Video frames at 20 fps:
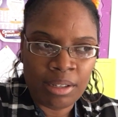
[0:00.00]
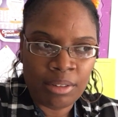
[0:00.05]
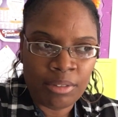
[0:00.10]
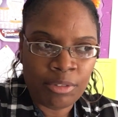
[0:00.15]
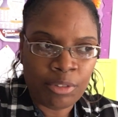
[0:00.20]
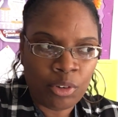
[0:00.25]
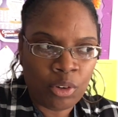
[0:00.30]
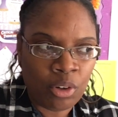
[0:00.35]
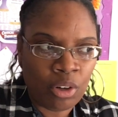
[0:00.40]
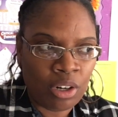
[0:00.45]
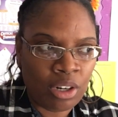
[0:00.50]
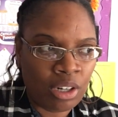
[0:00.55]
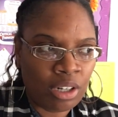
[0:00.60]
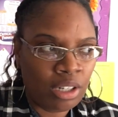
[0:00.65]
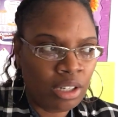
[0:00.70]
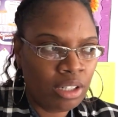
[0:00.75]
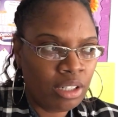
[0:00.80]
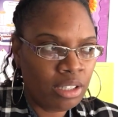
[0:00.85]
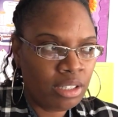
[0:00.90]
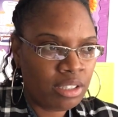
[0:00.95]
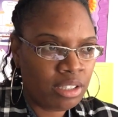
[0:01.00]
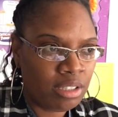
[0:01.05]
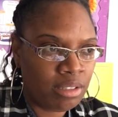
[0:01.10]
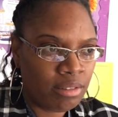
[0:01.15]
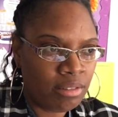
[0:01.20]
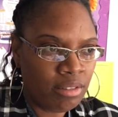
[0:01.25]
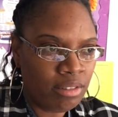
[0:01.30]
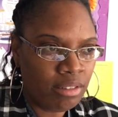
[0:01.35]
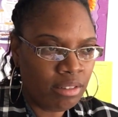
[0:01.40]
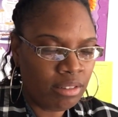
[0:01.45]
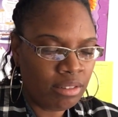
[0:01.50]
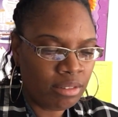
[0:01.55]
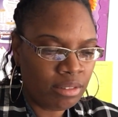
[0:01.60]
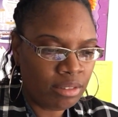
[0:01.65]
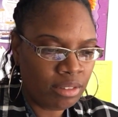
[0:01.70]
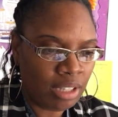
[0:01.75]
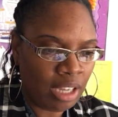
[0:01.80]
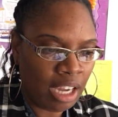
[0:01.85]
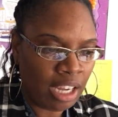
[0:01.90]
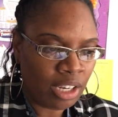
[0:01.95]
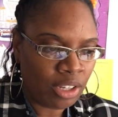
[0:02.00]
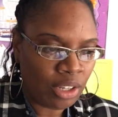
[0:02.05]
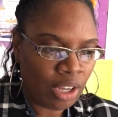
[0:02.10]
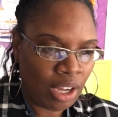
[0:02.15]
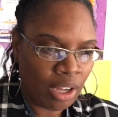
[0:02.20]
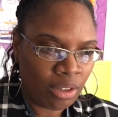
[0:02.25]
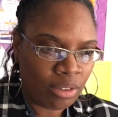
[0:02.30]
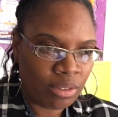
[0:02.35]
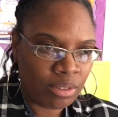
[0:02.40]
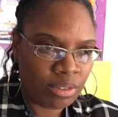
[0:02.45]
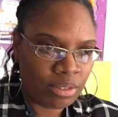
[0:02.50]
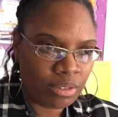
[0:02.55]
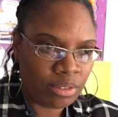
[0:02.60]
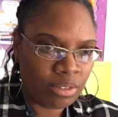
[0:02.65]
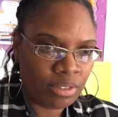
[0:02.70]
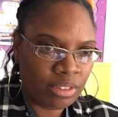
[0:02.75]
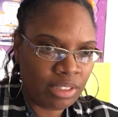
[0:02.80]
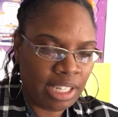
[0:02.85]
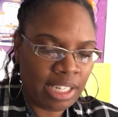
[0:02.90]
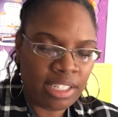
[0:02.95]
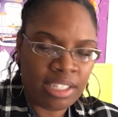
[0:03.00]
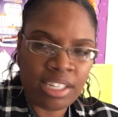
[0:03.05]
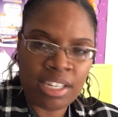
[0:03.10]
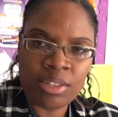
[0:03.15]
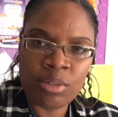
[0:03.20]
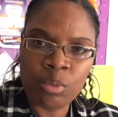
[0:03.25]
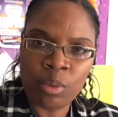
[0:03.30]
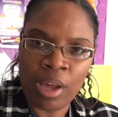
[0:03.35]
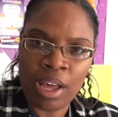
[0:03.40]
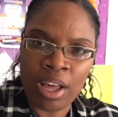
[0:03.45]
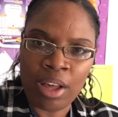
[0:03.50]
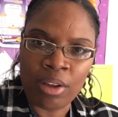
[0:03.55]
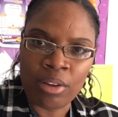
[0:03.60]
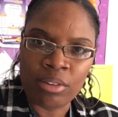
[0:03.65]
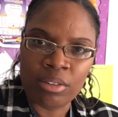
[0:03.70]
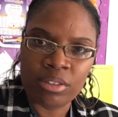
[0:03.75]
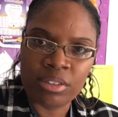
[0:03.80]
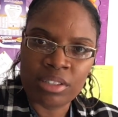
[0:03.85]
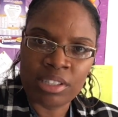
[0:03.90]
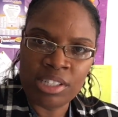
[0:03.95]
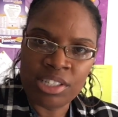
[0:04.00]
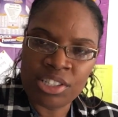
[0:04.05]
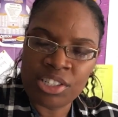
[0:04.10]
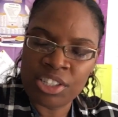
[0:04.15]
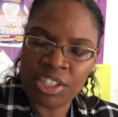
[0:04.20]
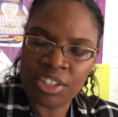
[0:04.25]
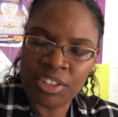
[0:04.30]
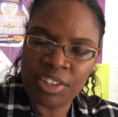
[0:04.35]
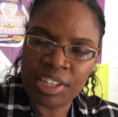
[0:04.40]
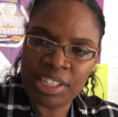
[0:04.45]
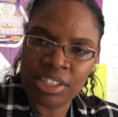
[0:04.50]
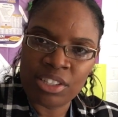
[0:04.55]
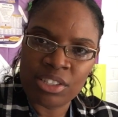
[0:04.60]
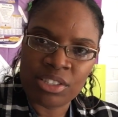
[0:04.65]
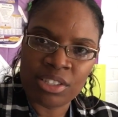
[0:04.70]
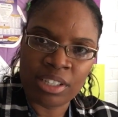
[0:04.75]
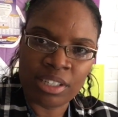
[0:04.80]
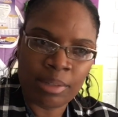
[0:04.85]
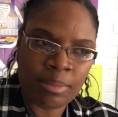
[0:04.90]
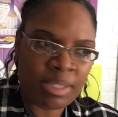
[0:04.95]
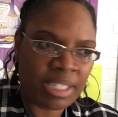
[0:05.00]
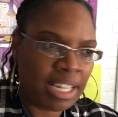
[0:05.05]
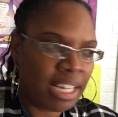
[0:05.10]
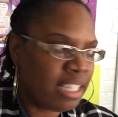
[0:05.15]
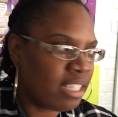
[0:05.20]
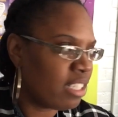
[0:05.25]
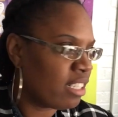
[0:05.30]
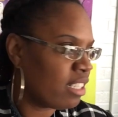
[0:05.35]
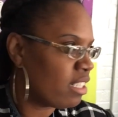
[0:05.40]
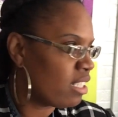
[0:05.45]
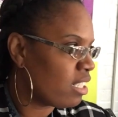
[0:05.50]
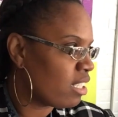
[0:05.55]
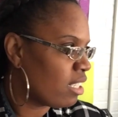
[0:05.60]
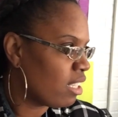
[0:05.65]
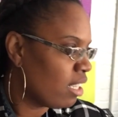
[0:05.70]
for, I don't know, they did well considering the circumstances.